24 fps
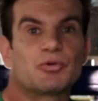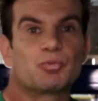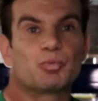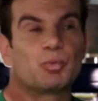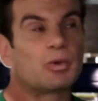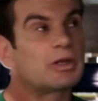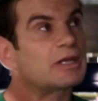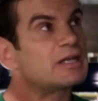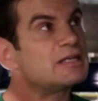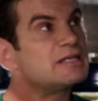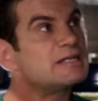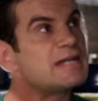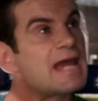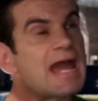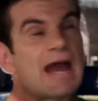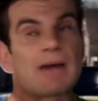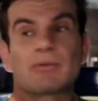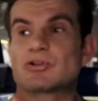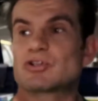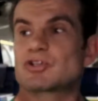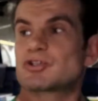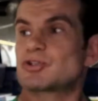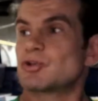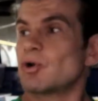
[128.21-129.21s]
we can now
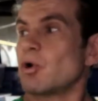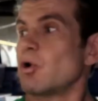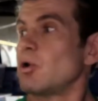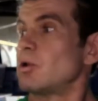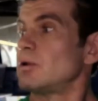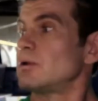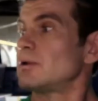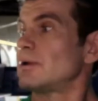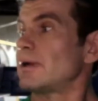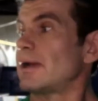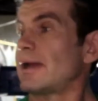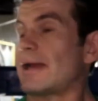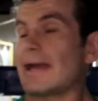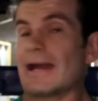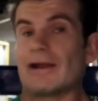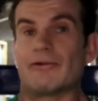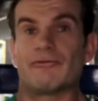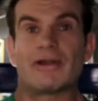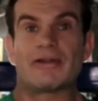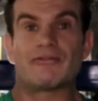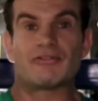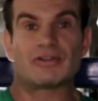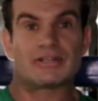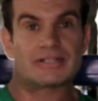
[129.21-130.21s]
install our
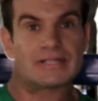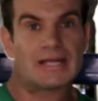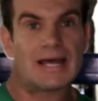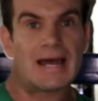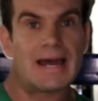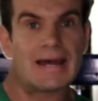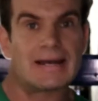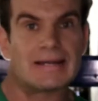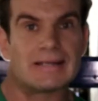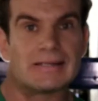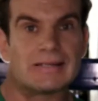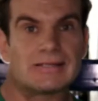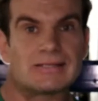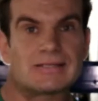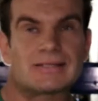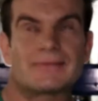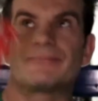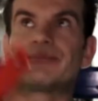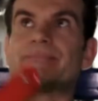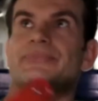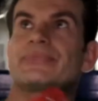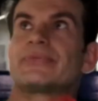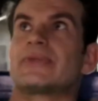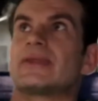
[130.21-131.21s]
red retainers.
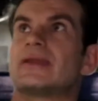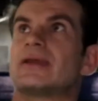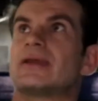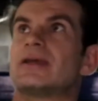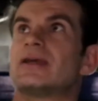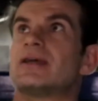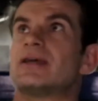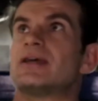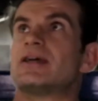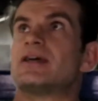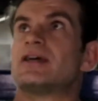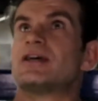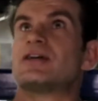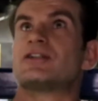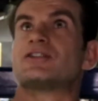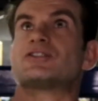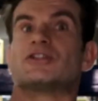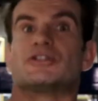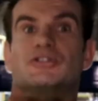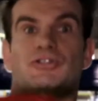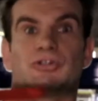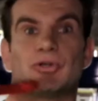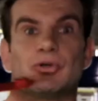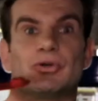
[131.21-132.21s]
To
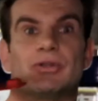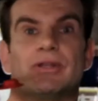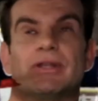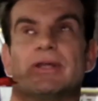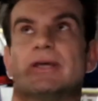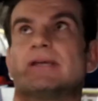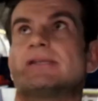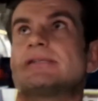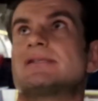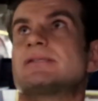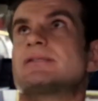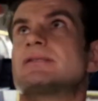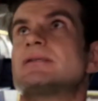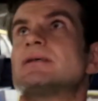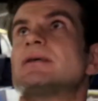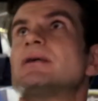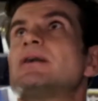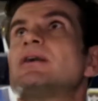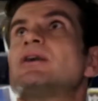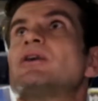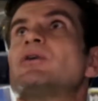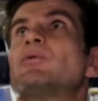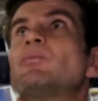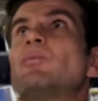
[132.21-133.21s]
do this,
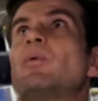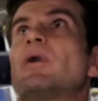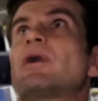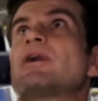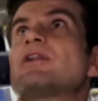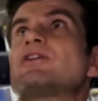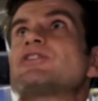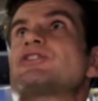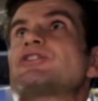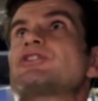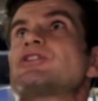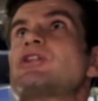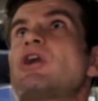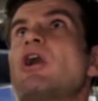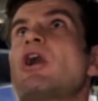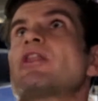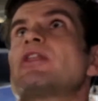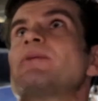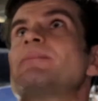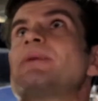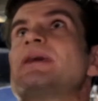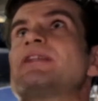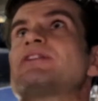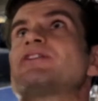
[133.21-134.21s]
we're going to slide
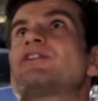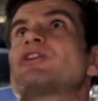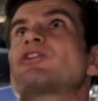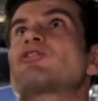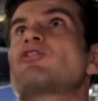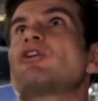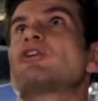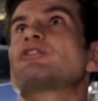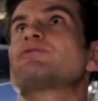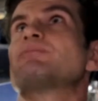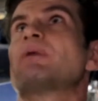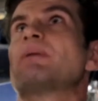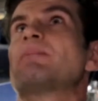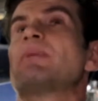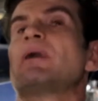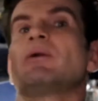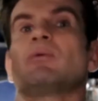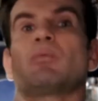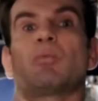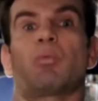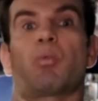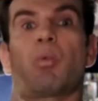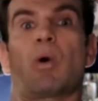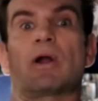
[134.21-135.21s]
them into the cross member,
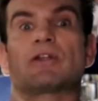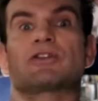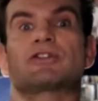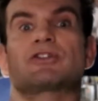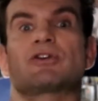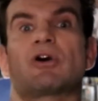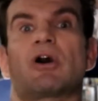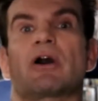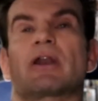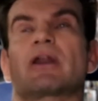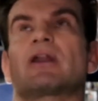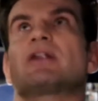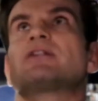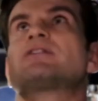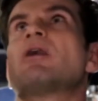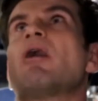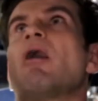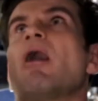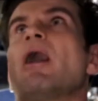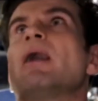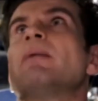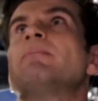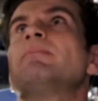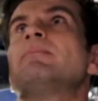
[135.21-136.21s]
one side at a
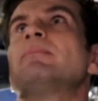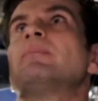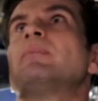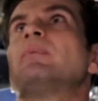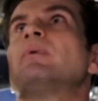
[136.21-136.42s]
time.